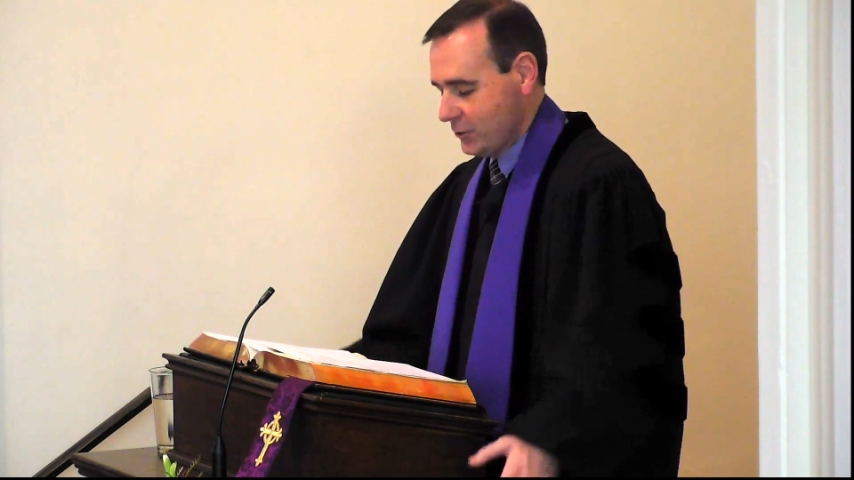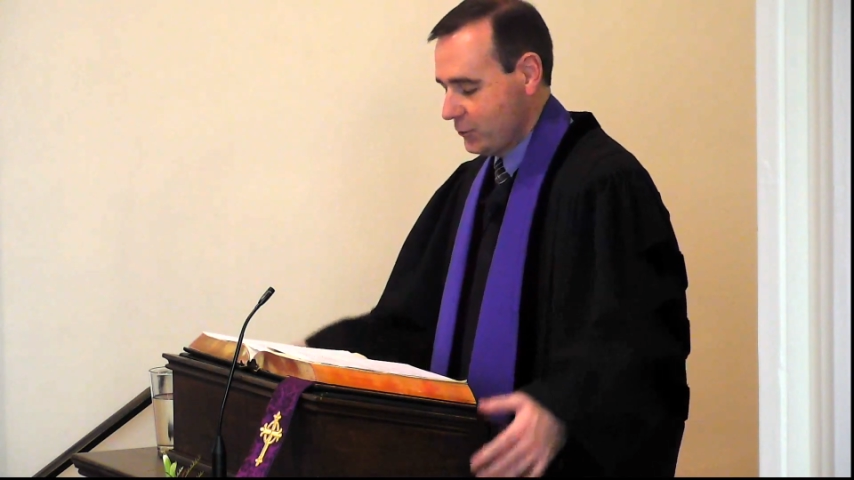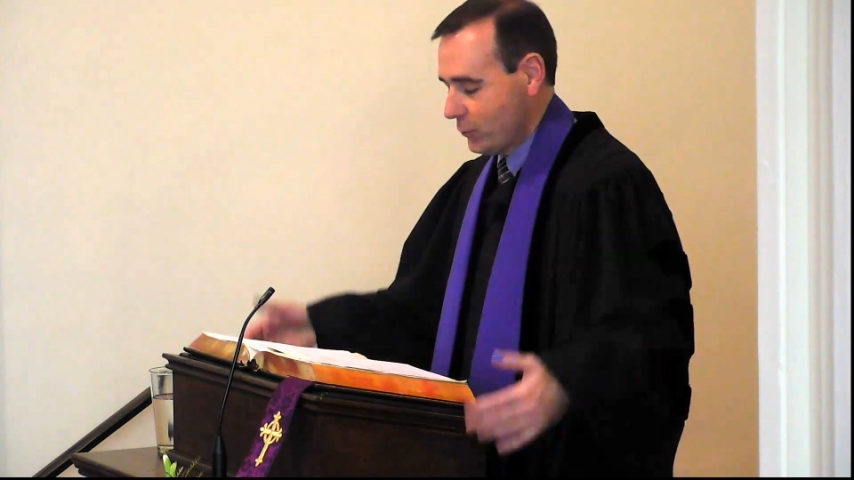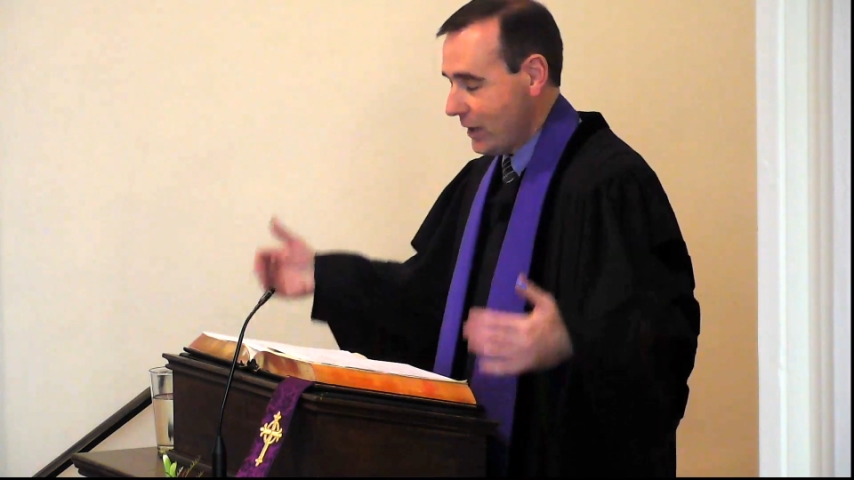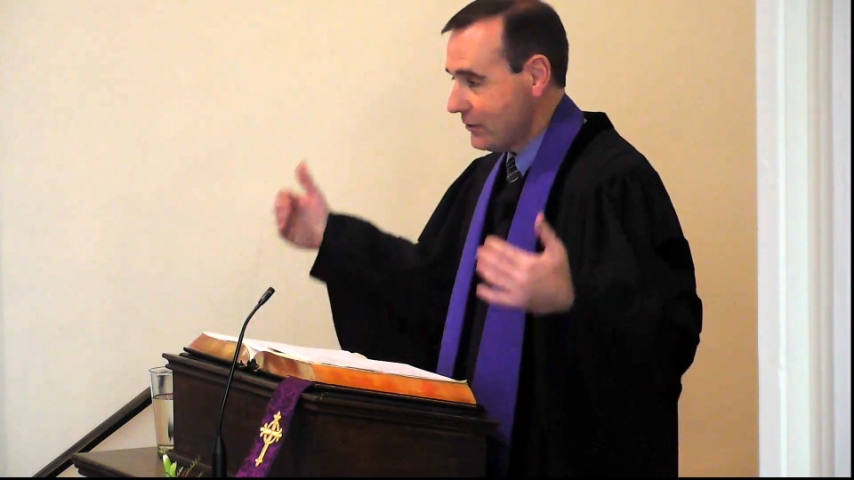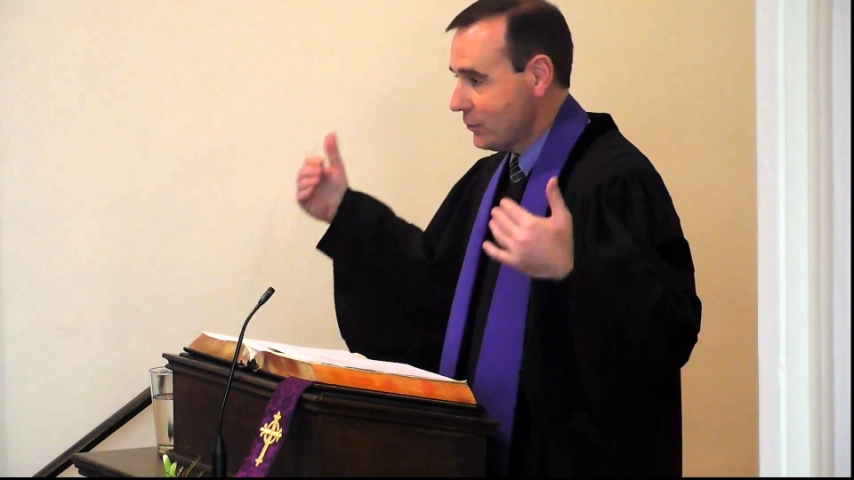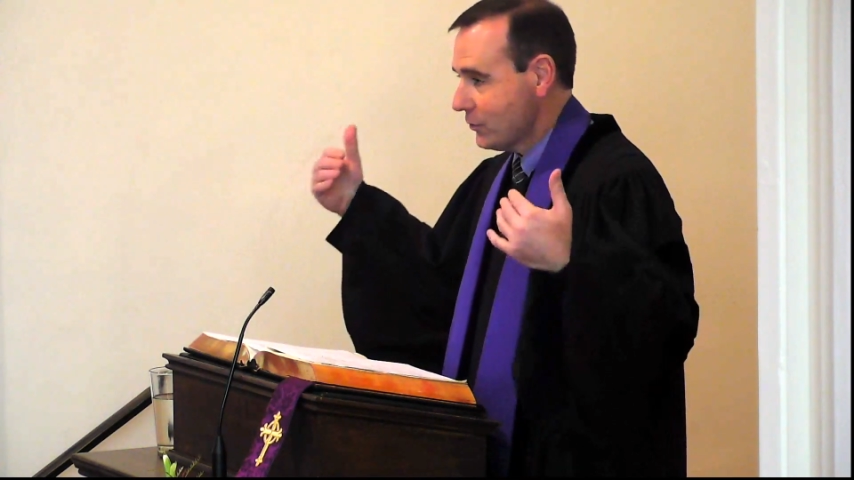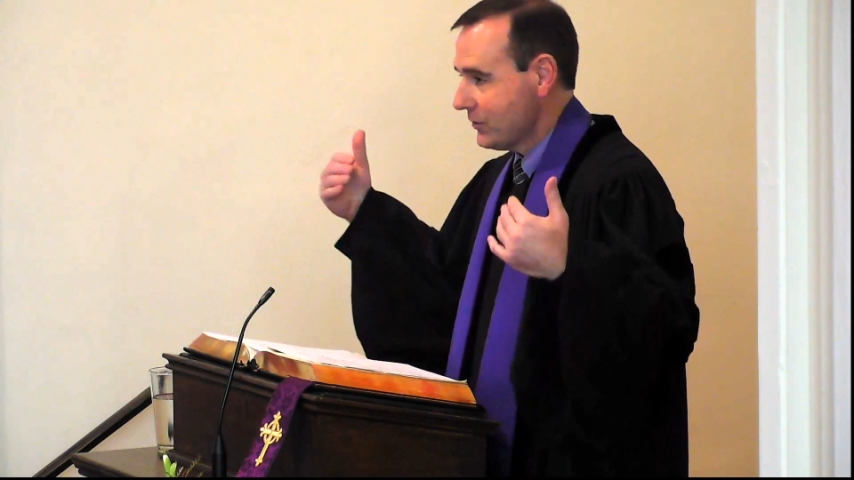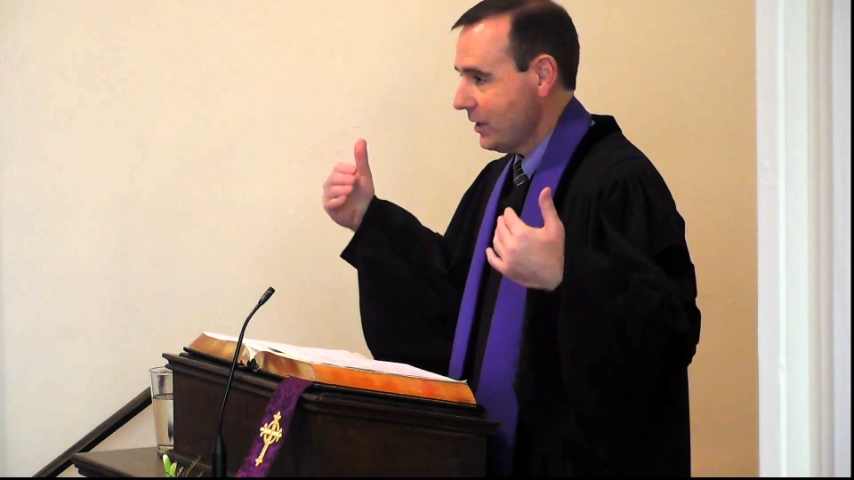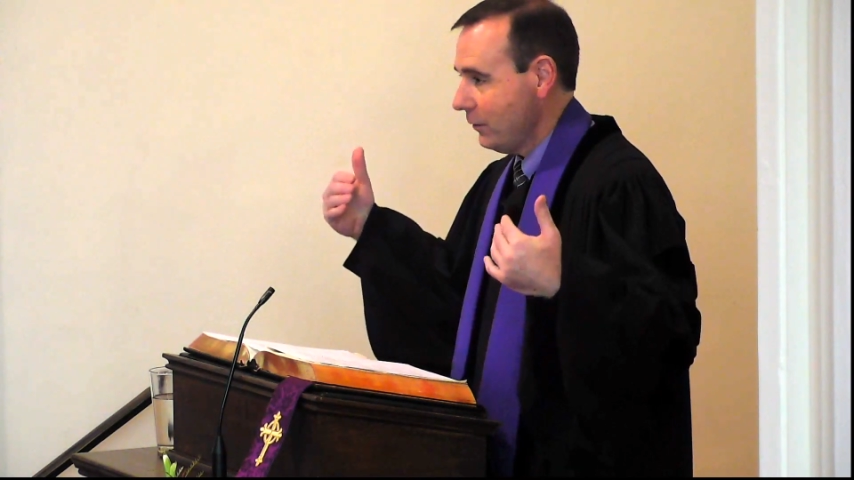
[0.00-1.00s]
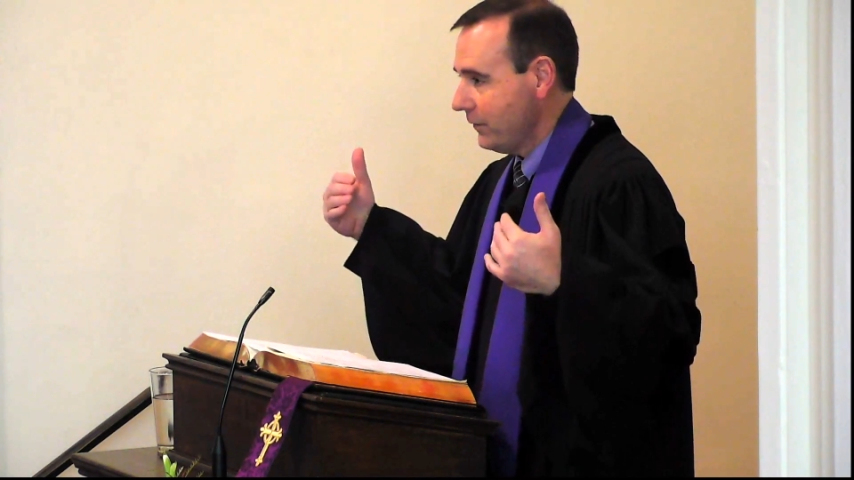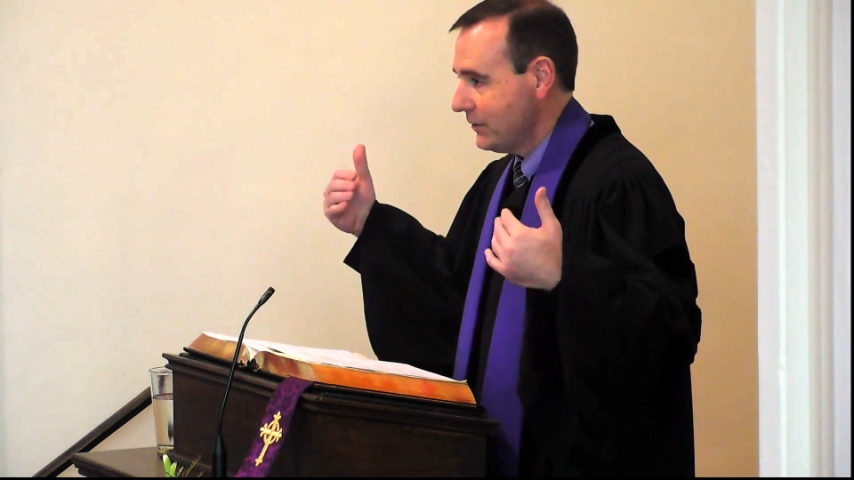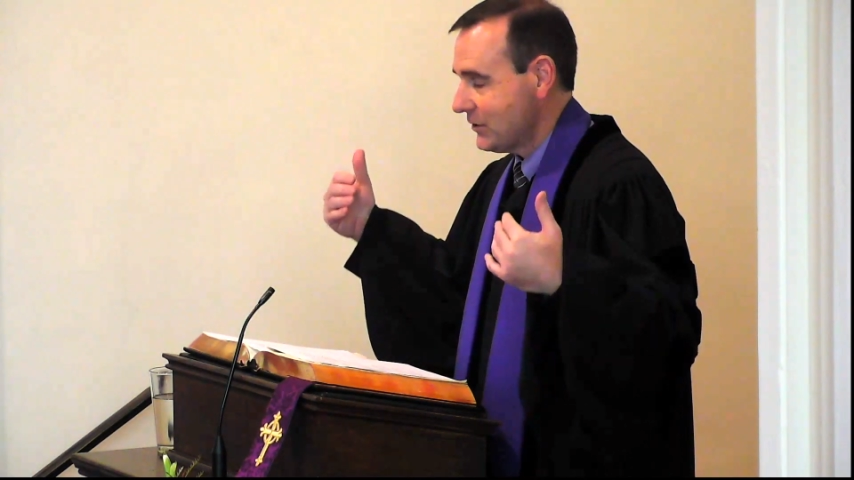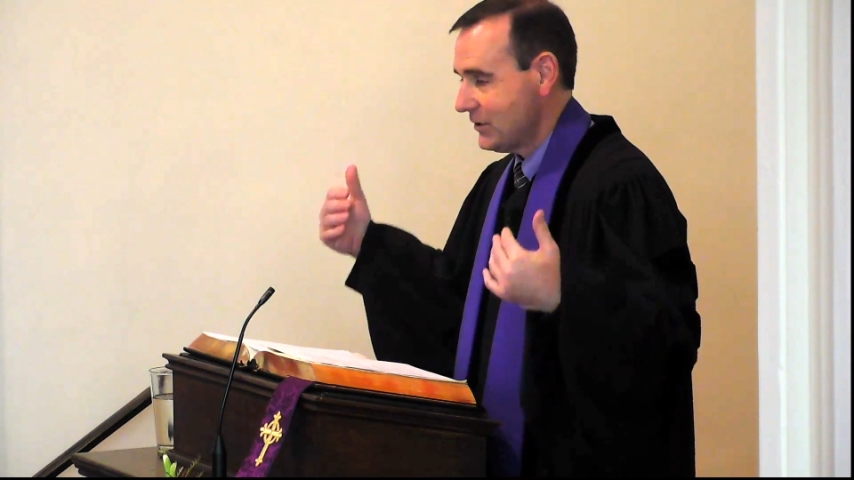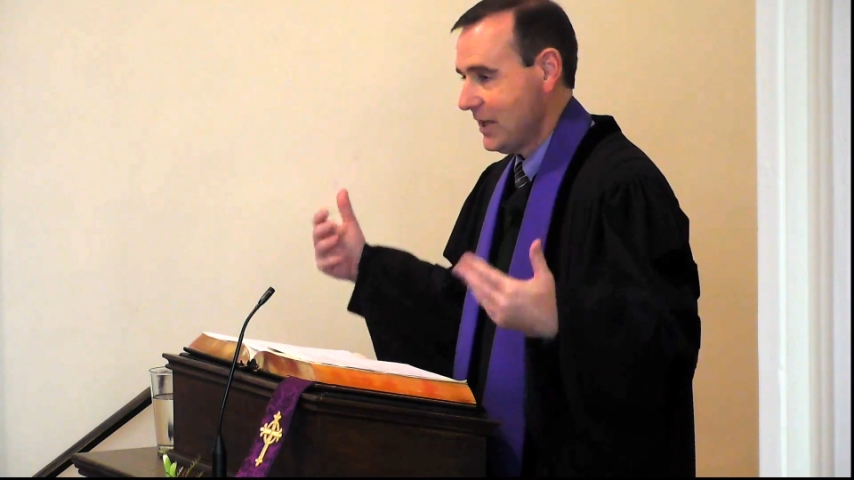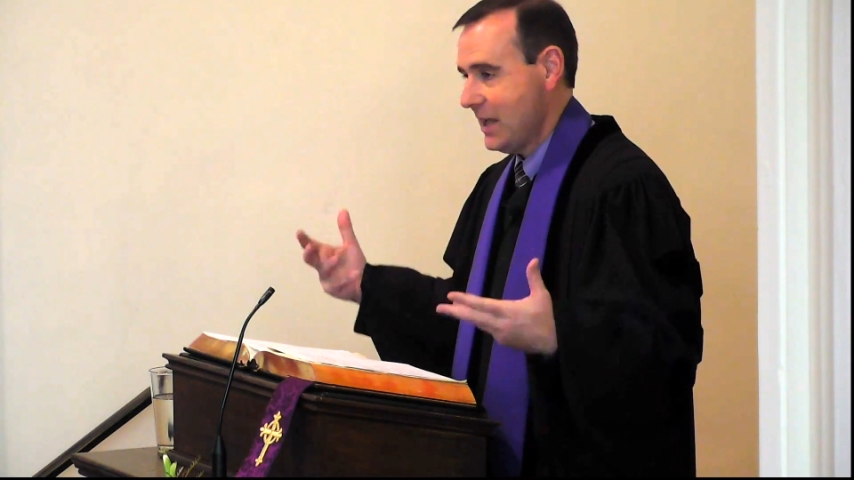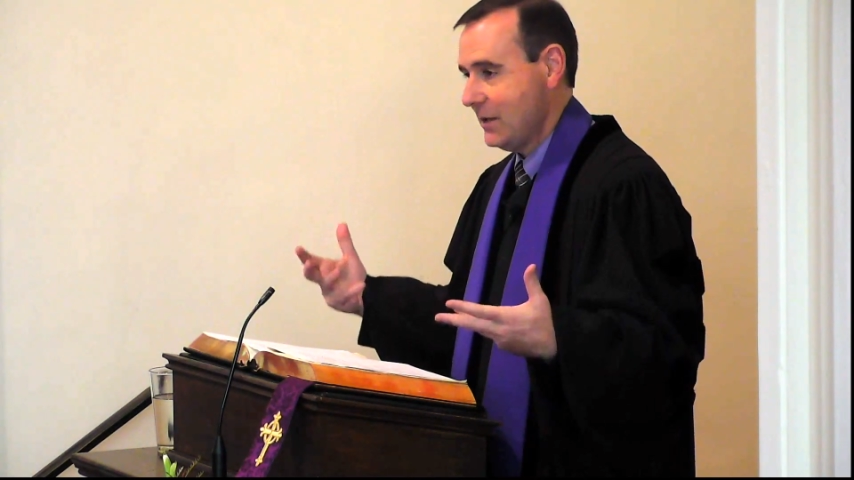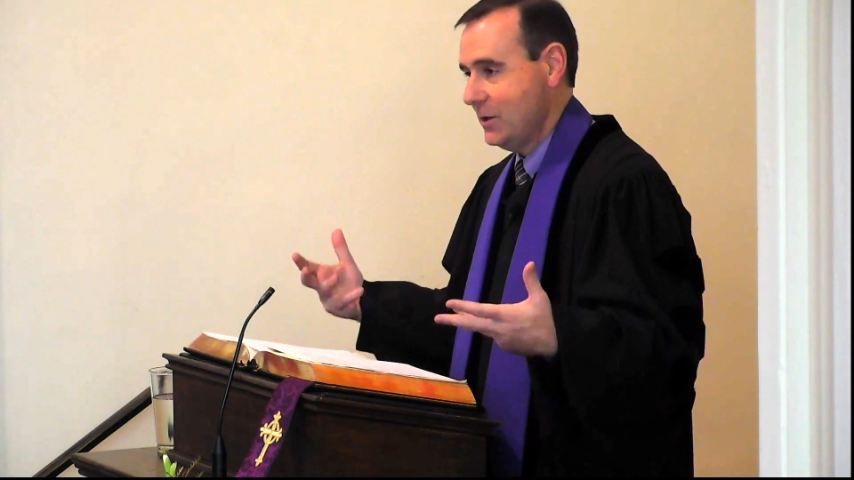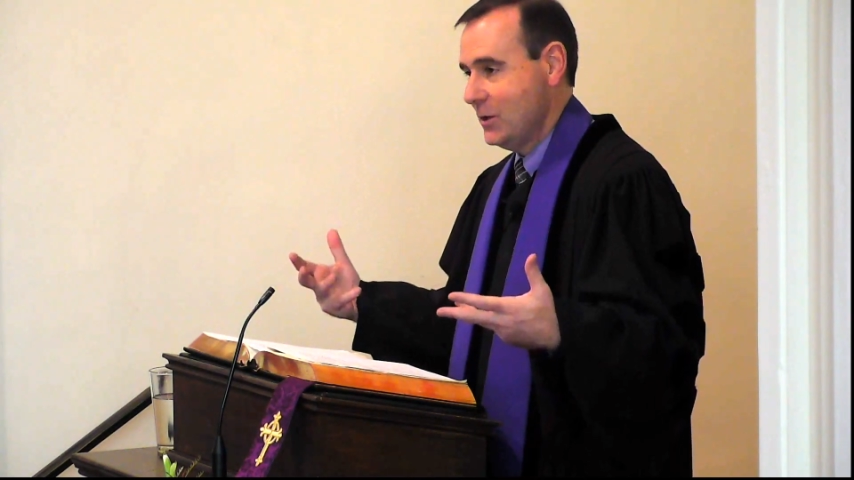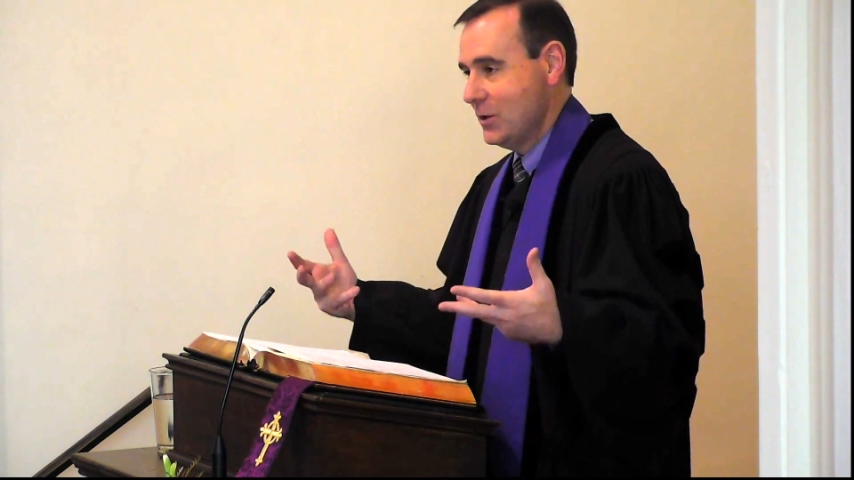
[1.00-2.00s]
Dress yourself
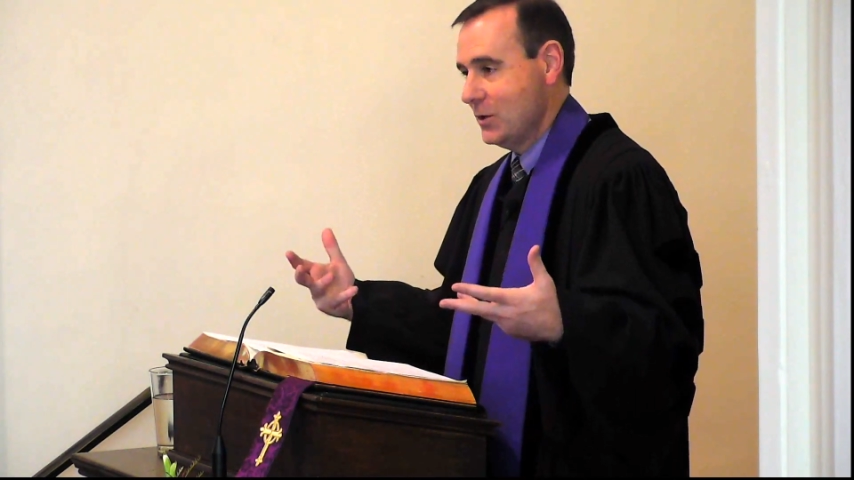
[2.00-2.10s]
instead